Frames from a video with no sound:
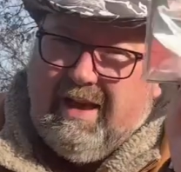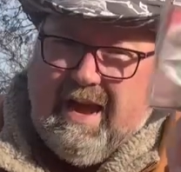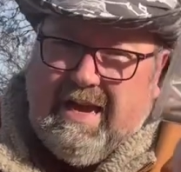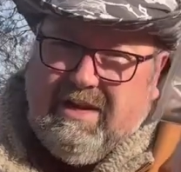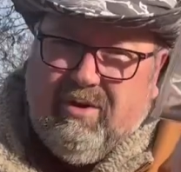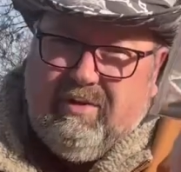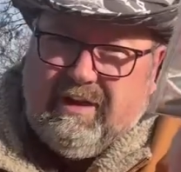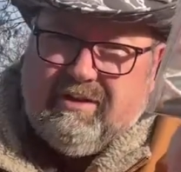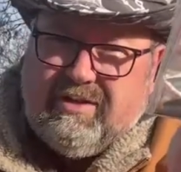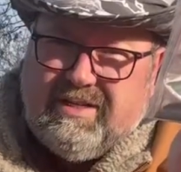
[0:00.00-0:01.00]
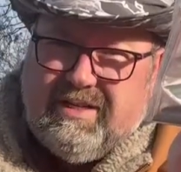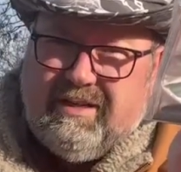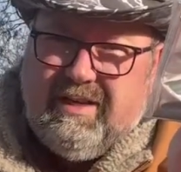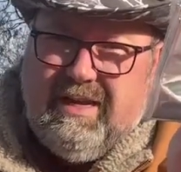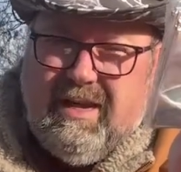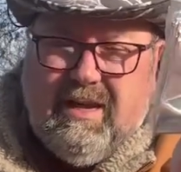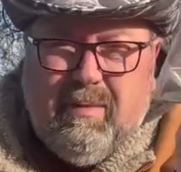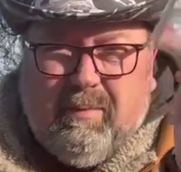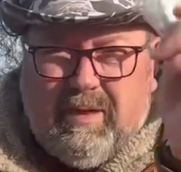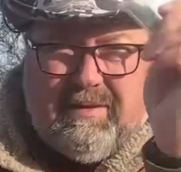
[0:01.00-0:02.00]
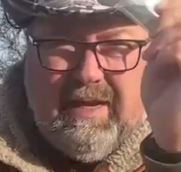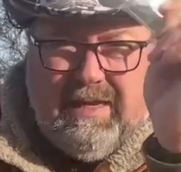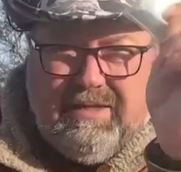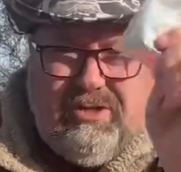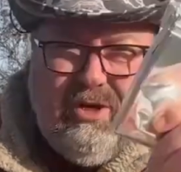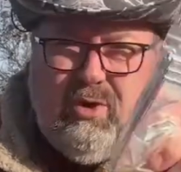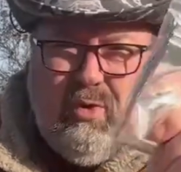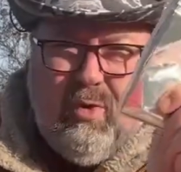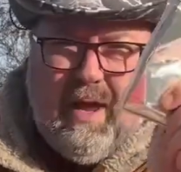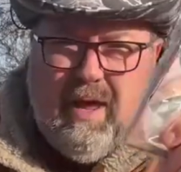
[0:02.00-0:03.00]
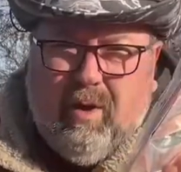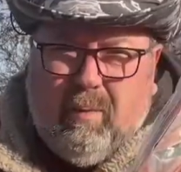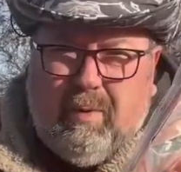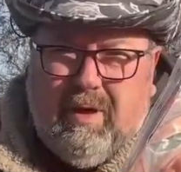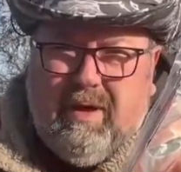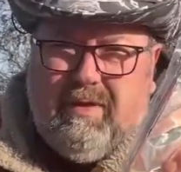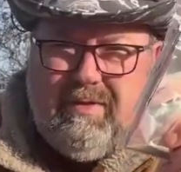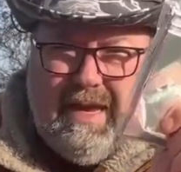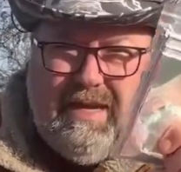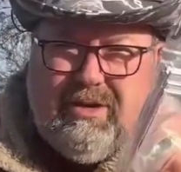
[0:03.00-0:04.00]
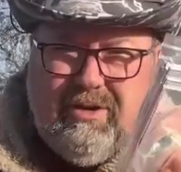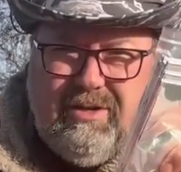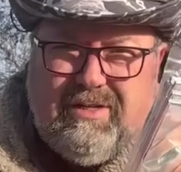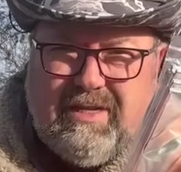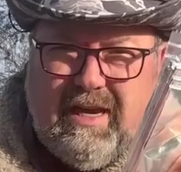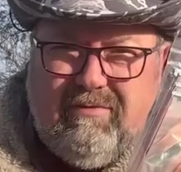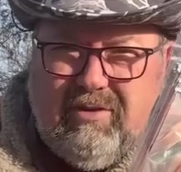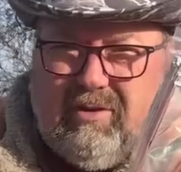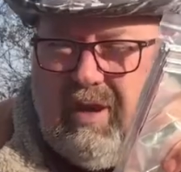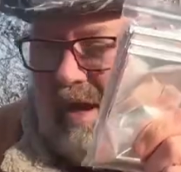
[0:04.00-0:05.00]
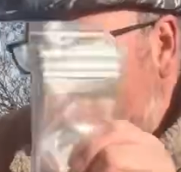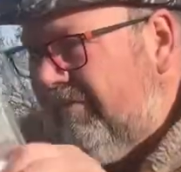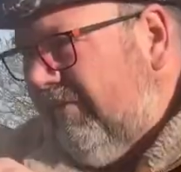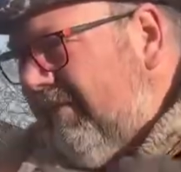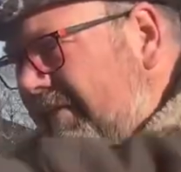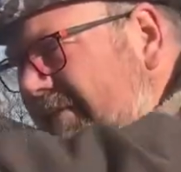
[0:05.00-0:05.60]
I know they look silly, but they do help. They could save your life.